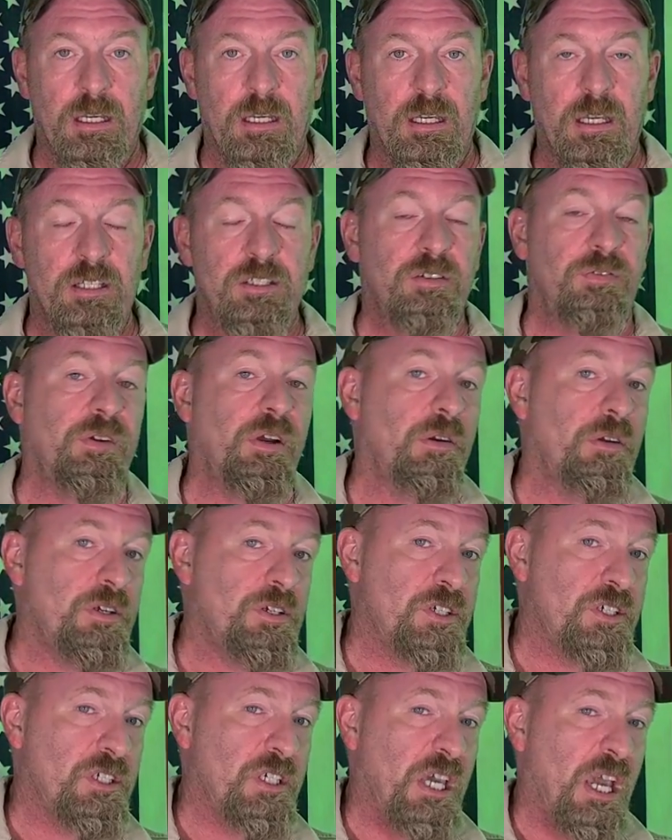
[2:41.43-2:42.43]
It's a very
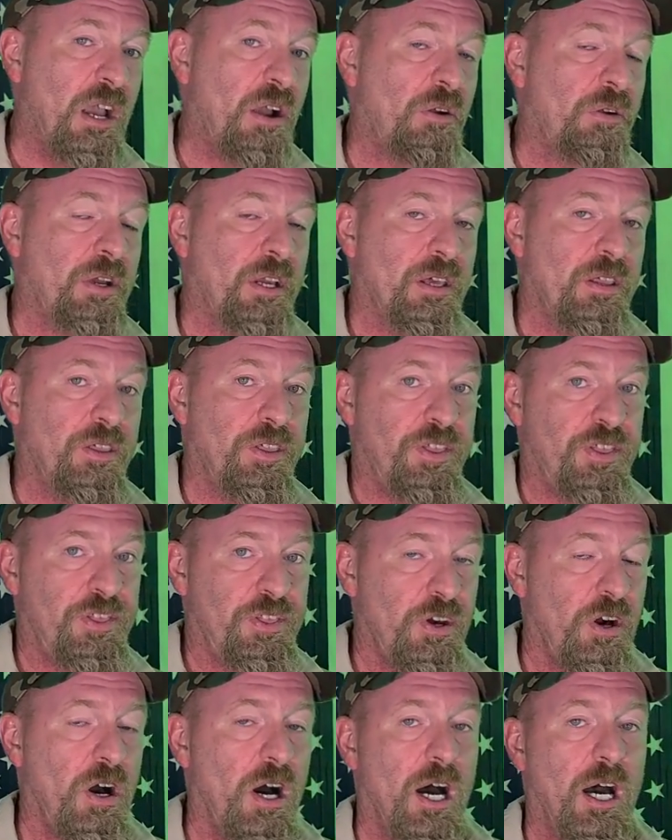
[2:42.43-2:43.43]
scary
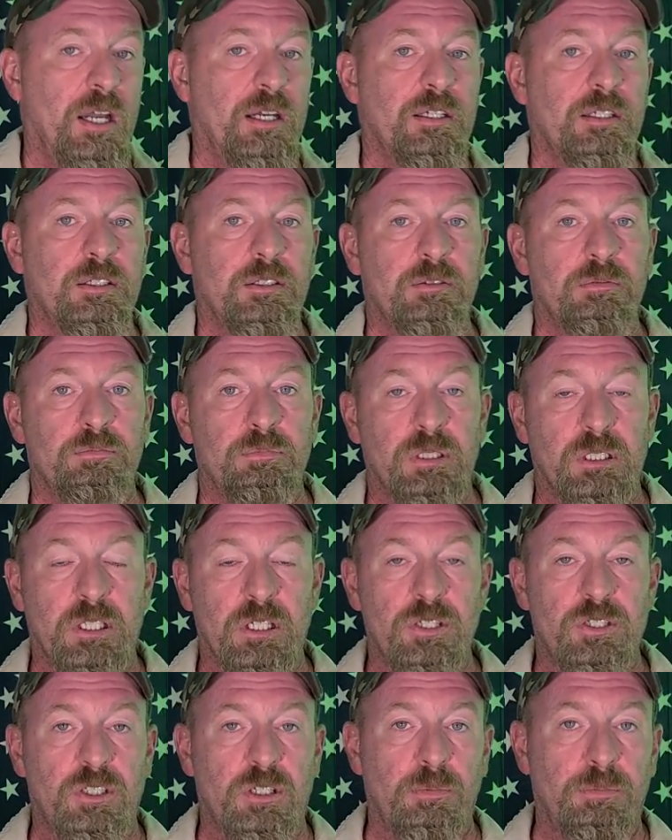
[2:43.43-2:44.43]
thought
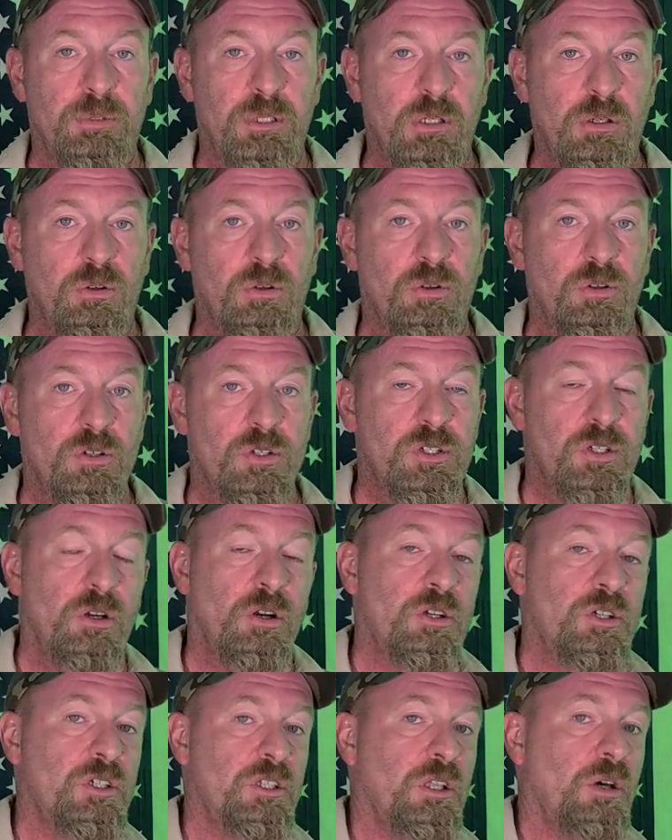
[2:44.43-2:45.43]
because computers
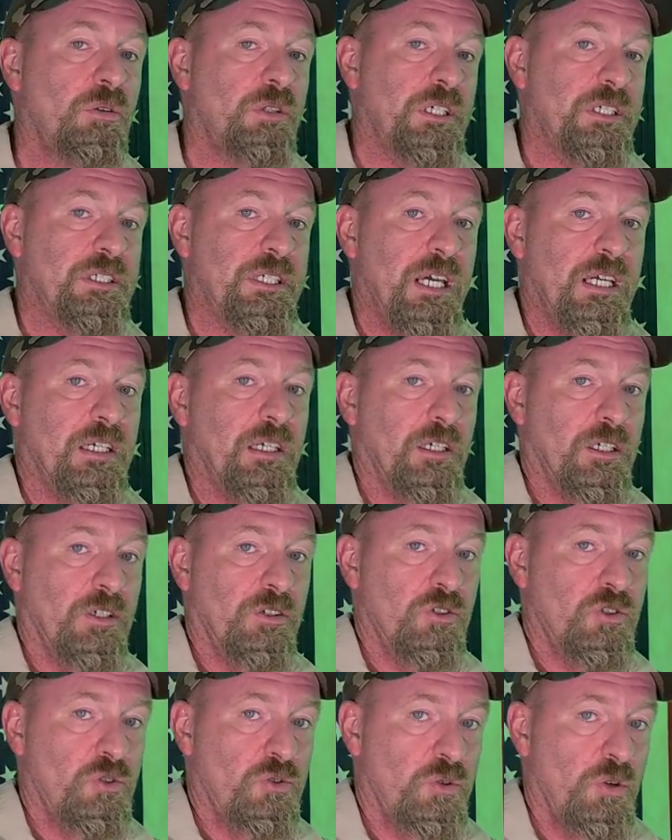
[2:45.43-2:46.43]
are slowly taking
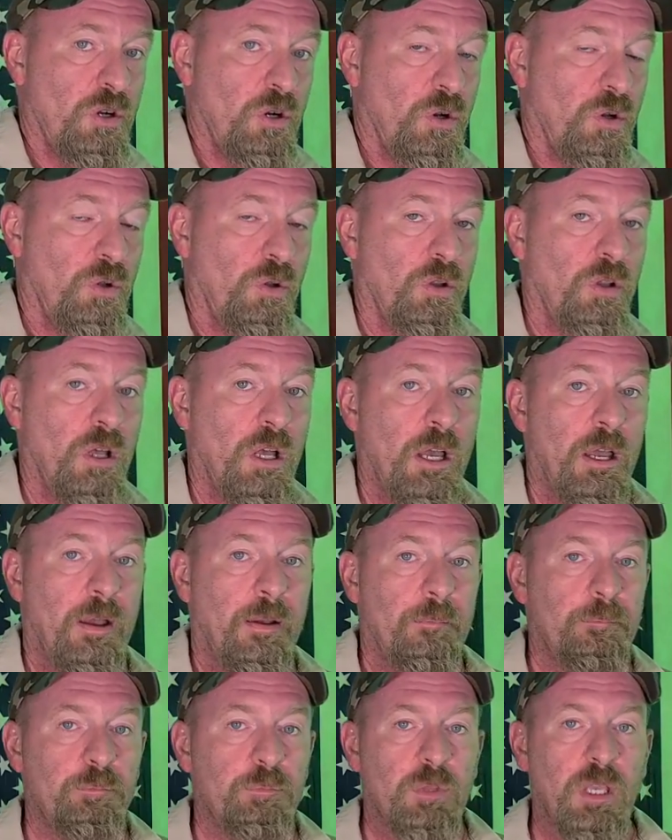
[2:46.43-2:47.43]
control,
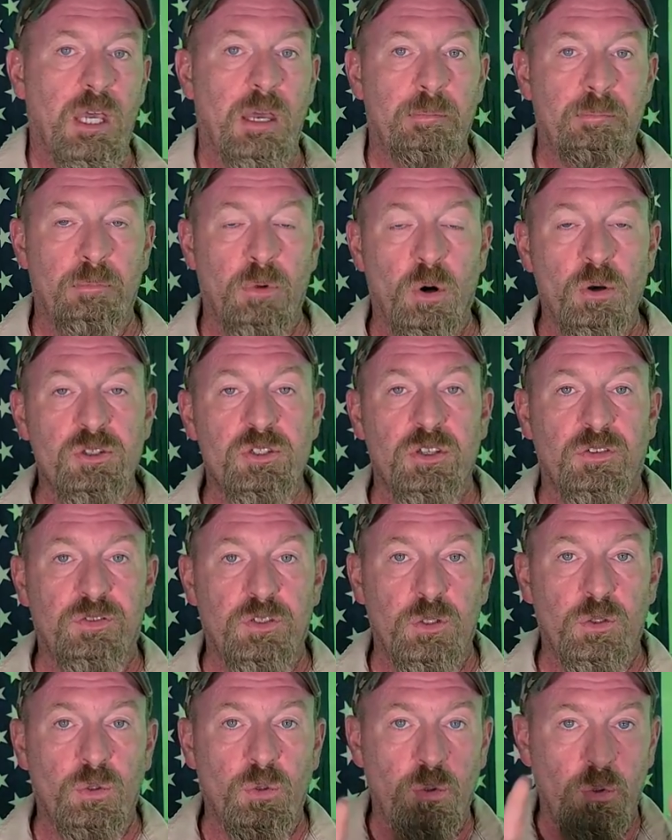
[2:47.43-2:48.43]
and most of
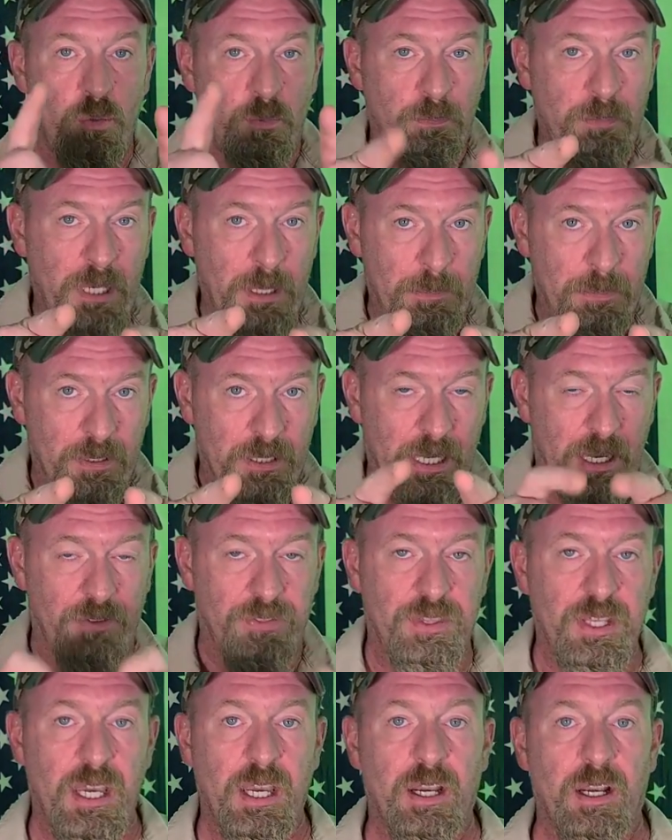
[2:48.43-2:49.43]
you people
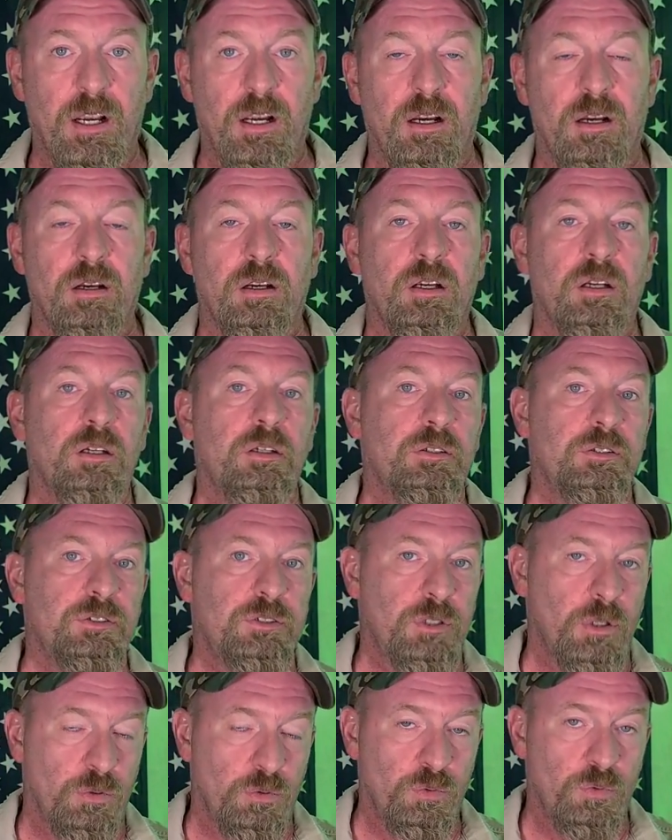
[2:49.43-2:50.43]
out there
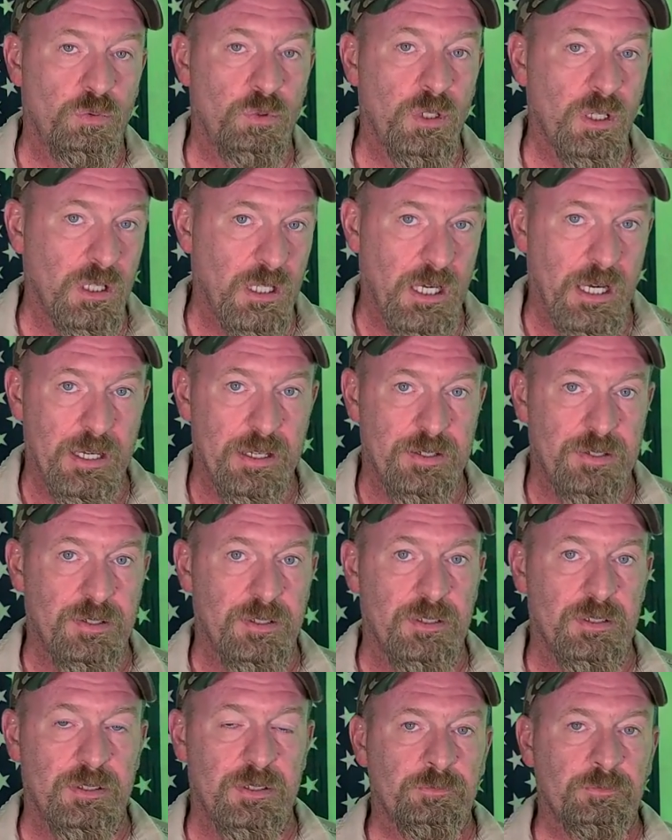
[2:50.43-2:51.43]
don't realize
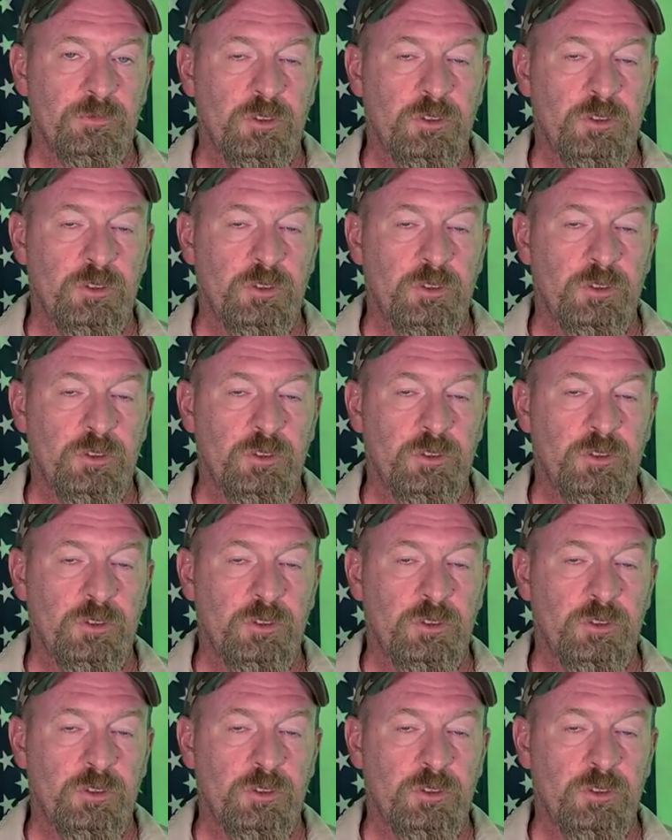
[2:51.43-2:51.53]
it.